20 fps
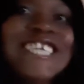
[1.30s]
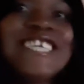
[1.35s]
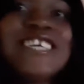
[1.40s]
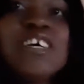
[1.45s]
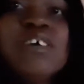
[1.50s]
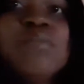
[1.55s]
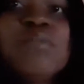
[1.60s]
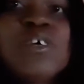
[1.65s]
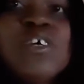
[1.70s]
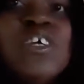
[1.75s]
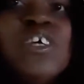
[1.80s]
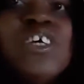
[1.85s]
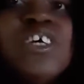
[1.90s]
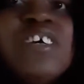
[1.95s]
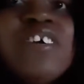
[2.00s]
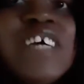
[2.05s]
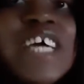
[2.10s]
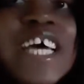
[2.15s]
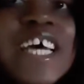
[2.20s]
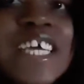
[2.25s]
So I'm going to
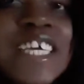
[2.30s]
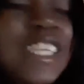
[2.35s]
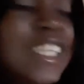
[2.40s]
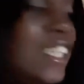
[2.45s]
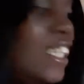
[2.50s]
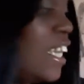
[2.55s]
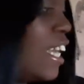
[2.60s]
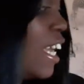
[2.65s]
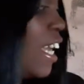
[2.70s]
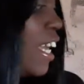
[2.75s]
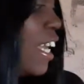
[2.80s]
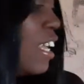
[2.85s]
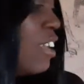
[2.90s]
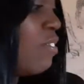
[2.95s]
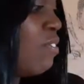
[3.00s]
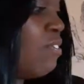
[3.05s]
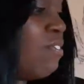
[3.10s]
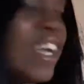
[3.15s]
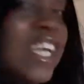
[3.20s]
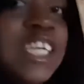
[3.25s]
create a
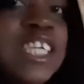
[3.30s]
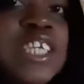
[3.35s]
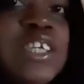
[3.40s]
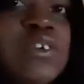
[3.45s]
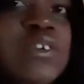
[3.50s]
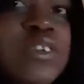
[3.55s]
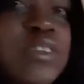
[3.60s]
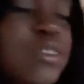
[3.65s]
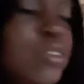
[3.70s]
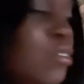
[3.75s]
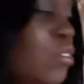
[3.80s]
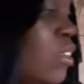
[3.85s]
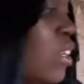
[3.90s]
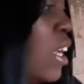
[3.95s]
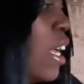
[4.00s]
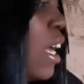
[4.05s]
face oil